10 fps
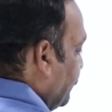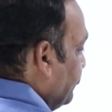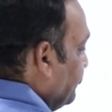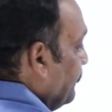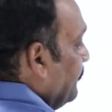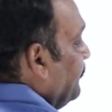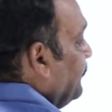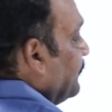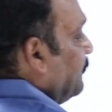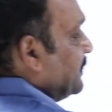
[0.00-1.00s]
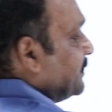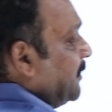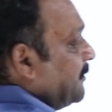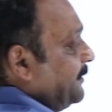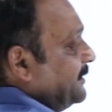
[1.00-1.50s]
to, first
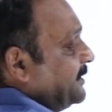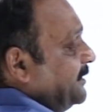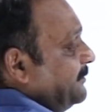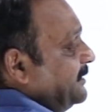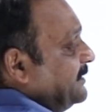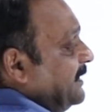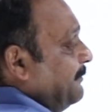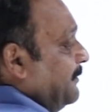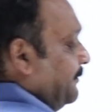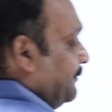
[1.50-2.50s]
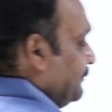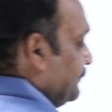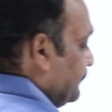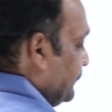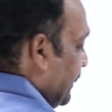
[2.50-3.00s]
order phase change means M,
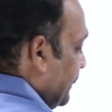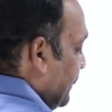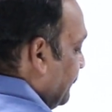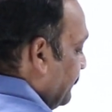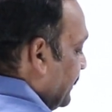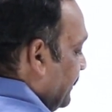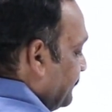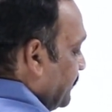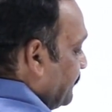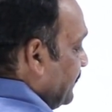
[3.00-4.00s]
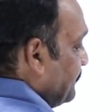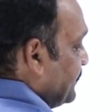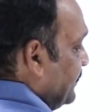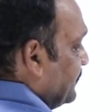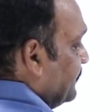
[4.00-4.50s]
right, M grams of
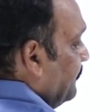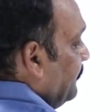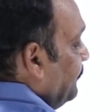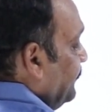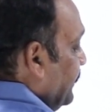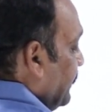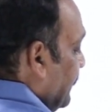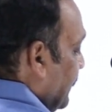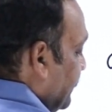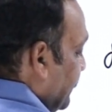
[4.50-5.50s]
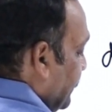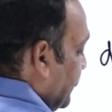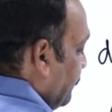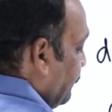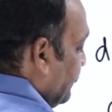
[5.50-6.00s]
substance. Latent
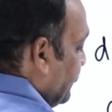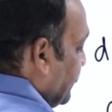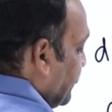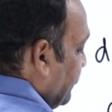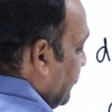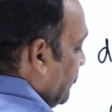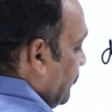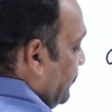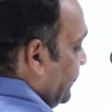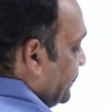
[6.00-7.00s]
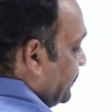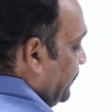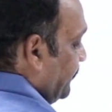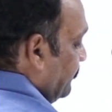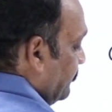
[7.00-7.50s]
heat of vaporization, I'll call it as
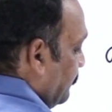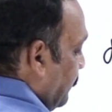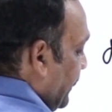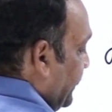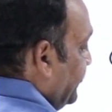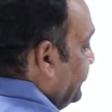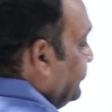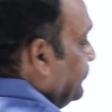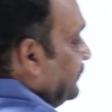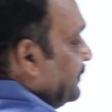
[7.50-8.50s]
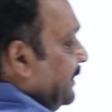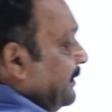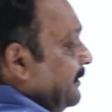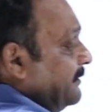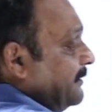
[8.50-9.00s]
T2 by,
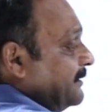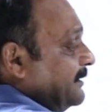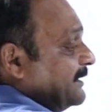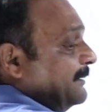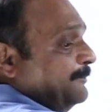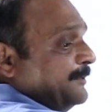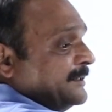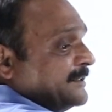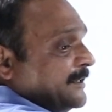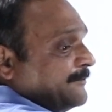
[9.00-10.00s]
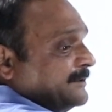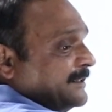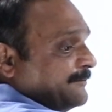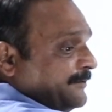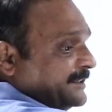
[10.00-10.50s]
right, the temperature at which
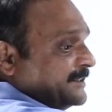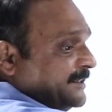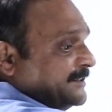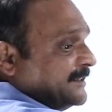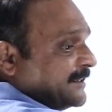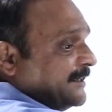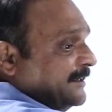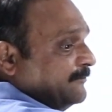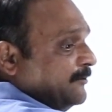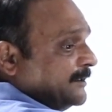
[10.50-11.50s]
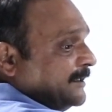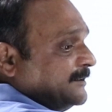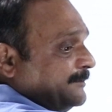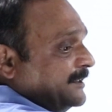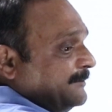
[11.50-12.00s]
that phase change is occurring. Water
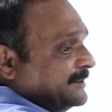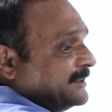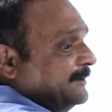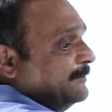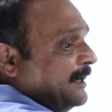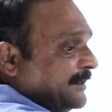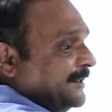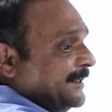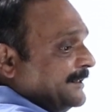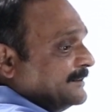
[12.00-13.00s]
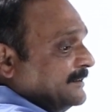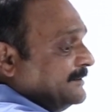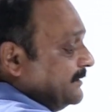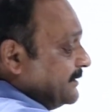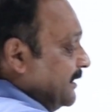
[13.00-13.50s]
is becoming steam, 100 degrees
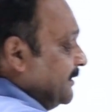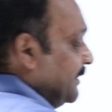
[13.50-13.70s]
Celsius. 100